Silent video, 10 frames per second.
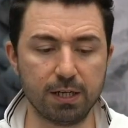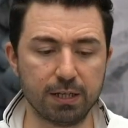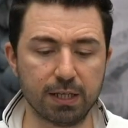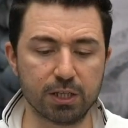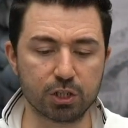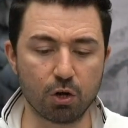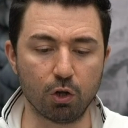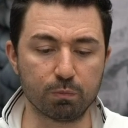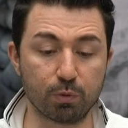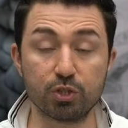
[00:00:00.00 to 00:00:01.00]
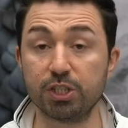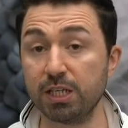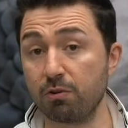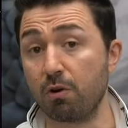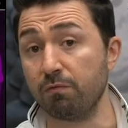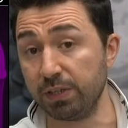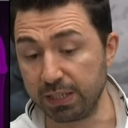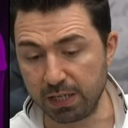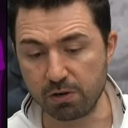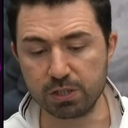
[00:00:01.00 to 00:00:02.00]
that is called Posterior
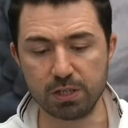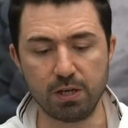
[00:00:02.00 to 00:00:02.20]
Veneers.